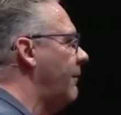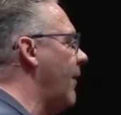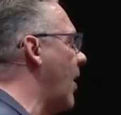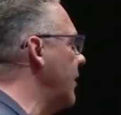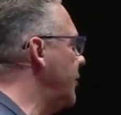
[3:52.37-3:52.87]

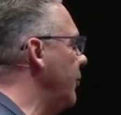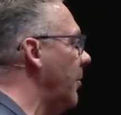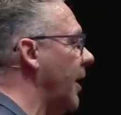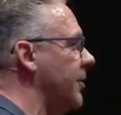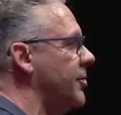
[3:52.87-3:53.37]
far
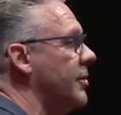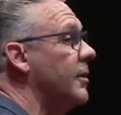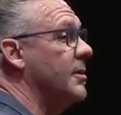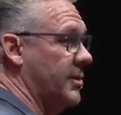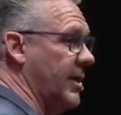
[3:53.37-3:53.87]
too
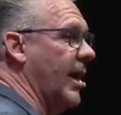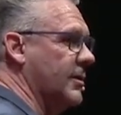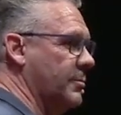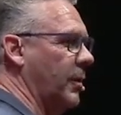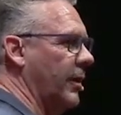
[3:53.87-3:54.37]
much
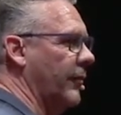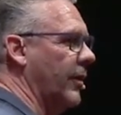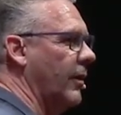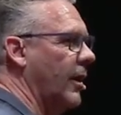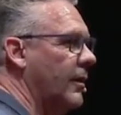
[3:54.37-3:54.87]
sex, believe
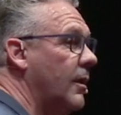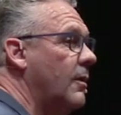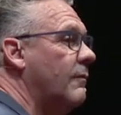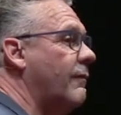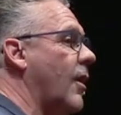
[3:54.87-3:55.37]
it or not,
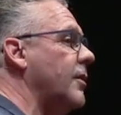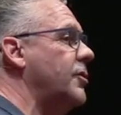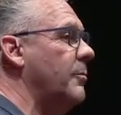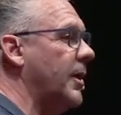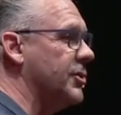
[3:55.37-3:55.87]
far
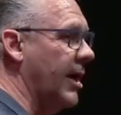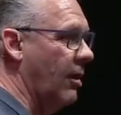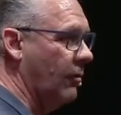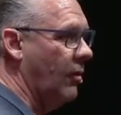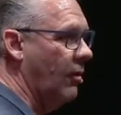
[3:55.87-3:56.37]
too much
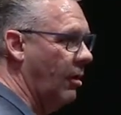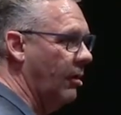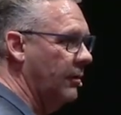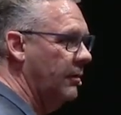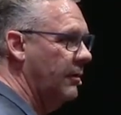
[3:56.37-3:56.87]

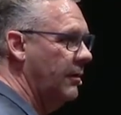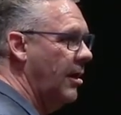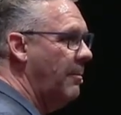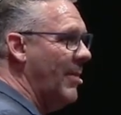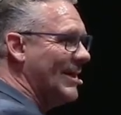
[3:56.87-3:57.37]
alcohol,
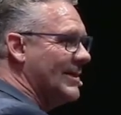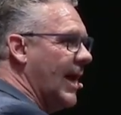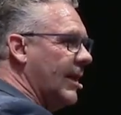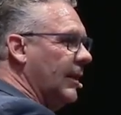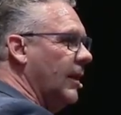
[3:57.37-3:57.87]
mix
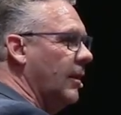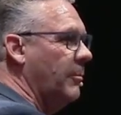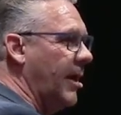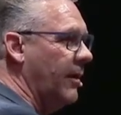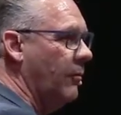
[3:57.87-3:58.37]
that a
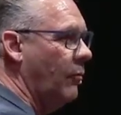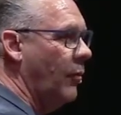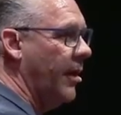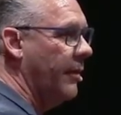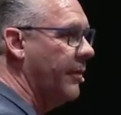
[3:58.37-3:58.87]
little bit
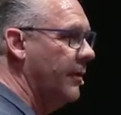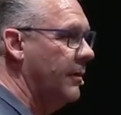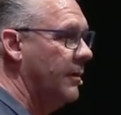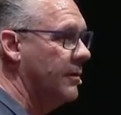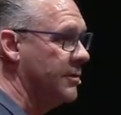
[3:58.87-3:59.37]
with
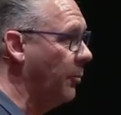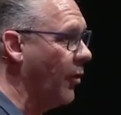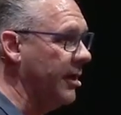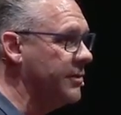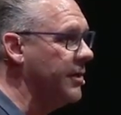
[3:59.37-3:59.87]
some
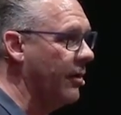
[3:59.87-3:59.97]
great